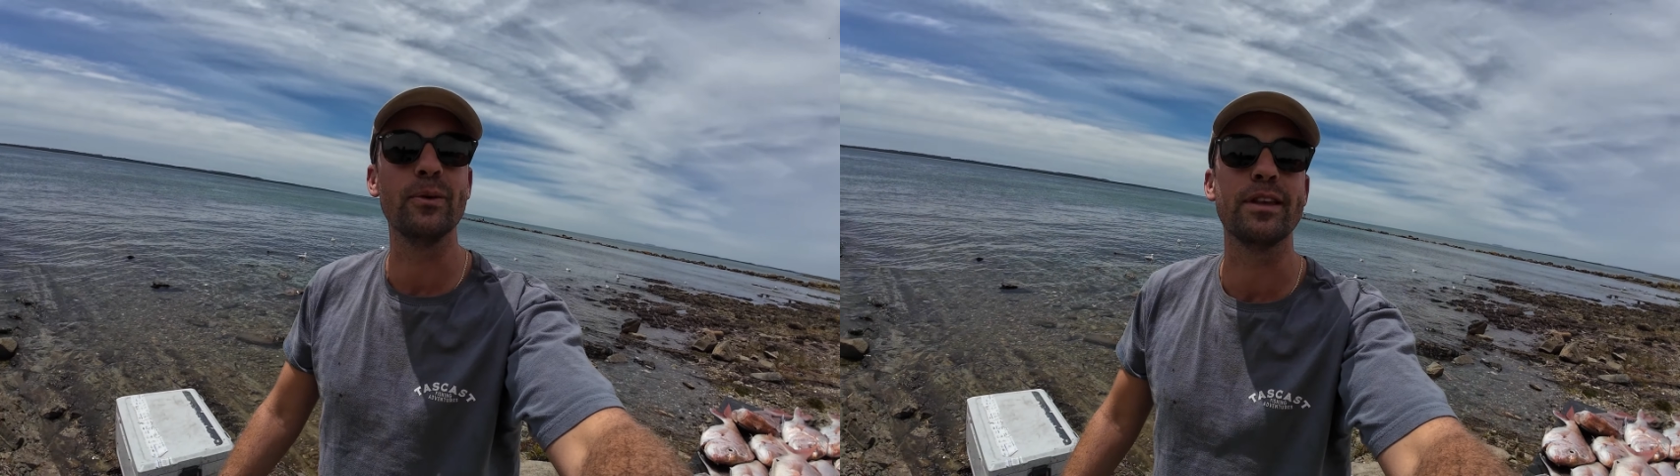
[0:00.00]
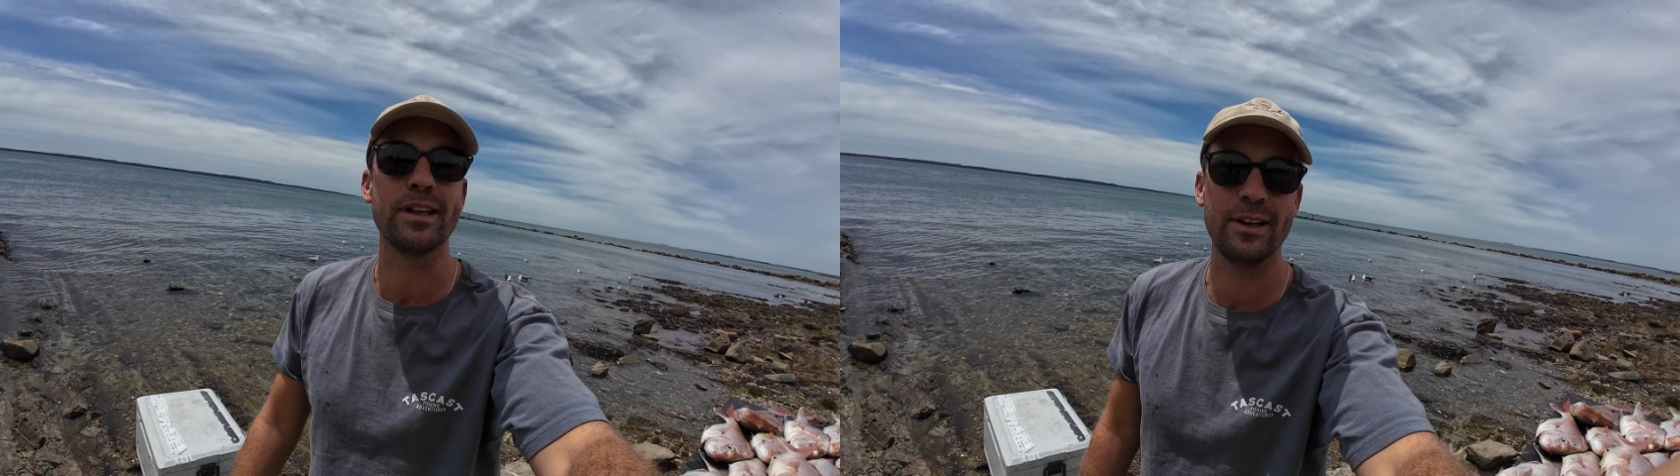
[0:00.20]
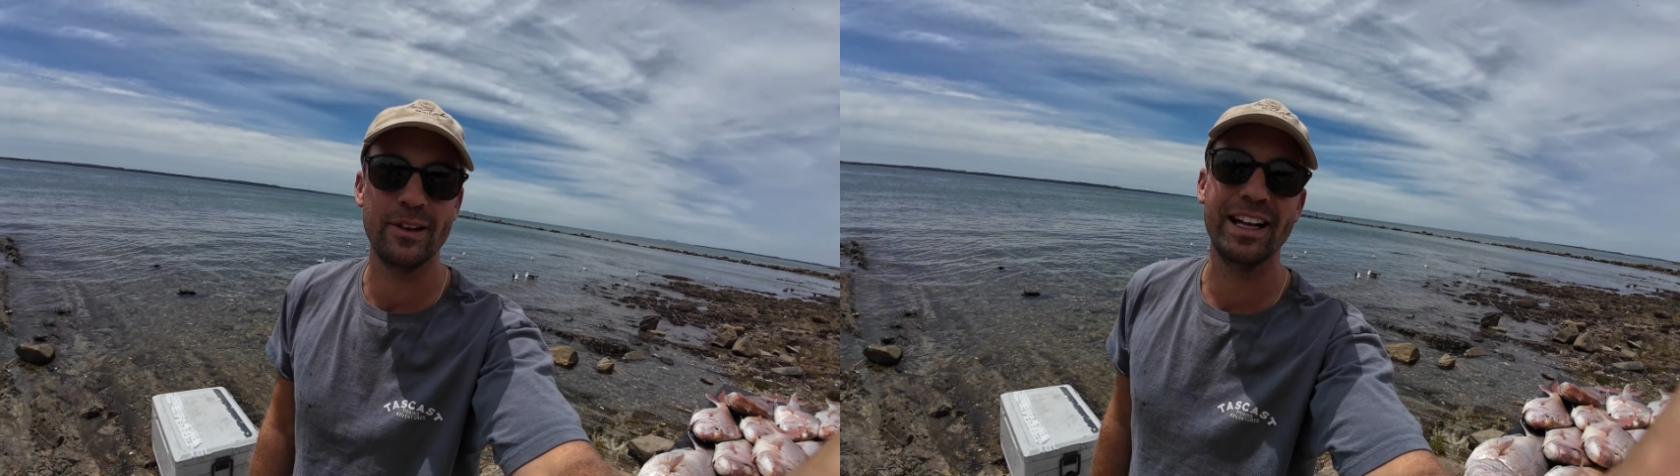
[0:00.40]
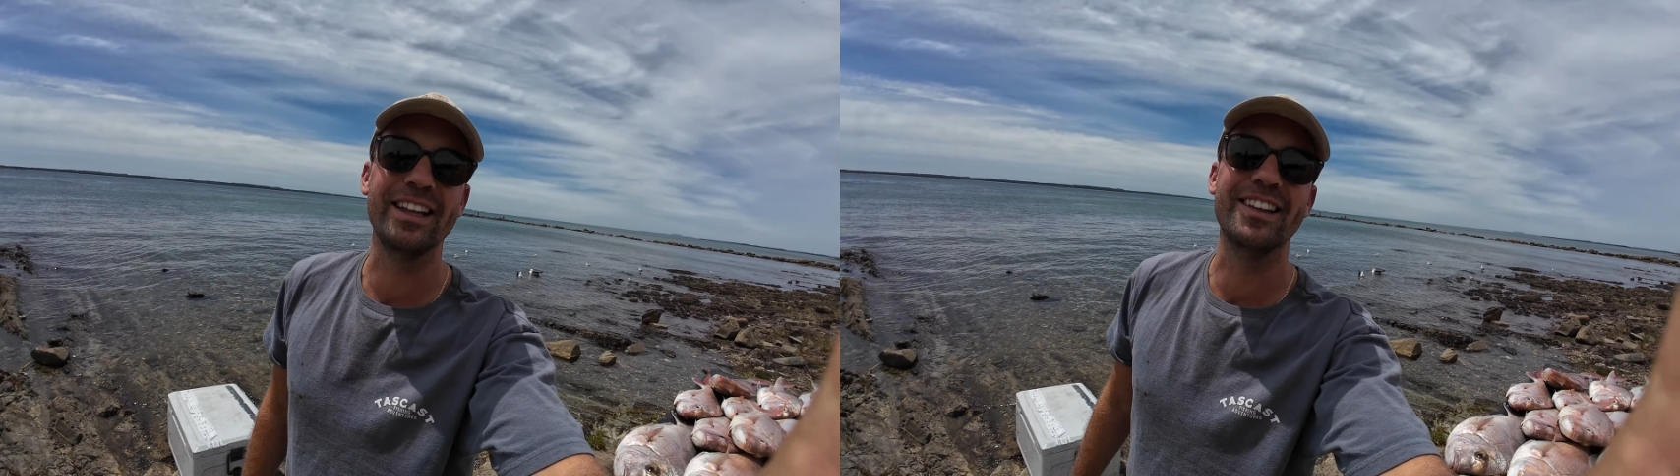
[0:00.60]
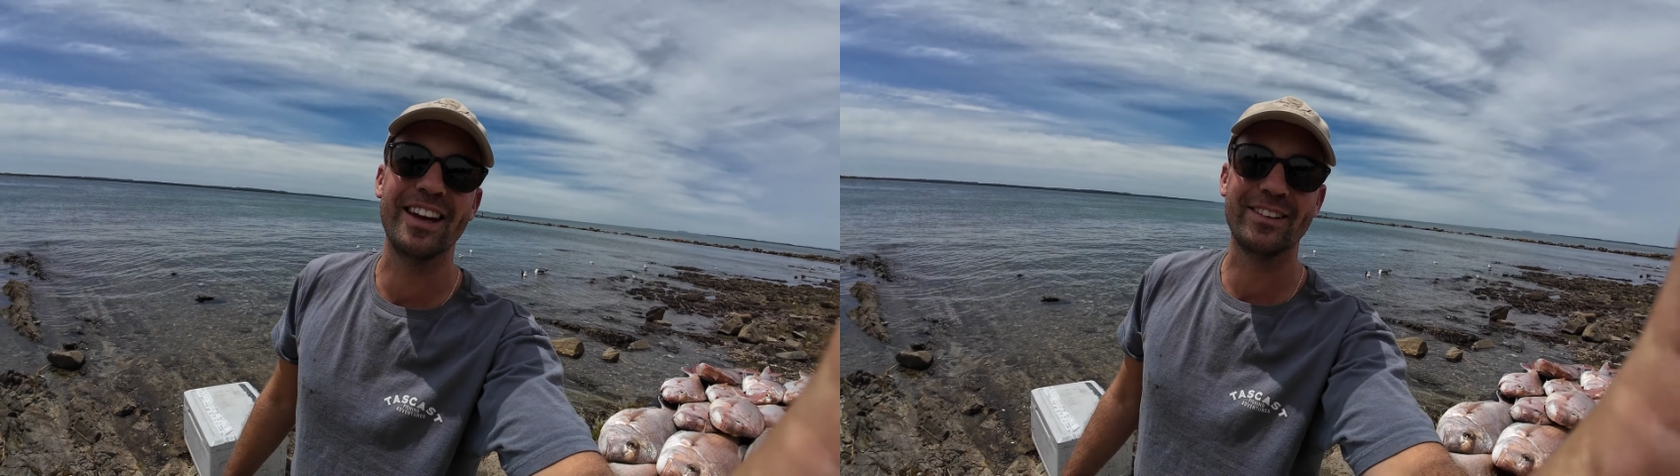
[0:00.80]
I'll see you
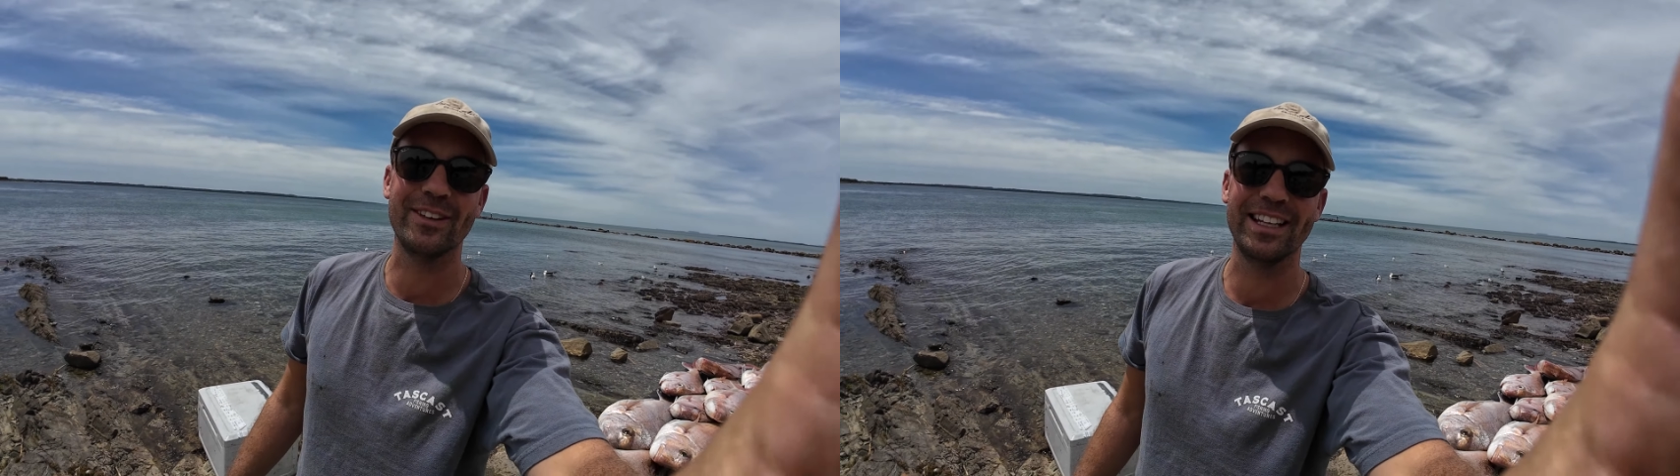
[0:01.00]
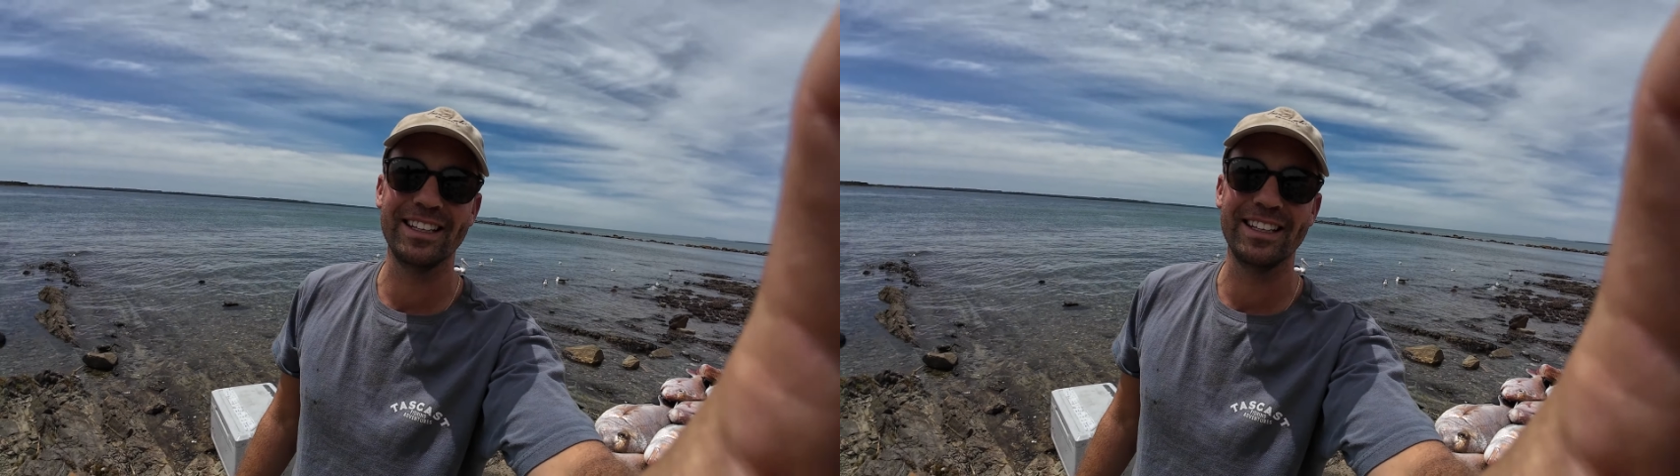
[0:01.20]
in the next one.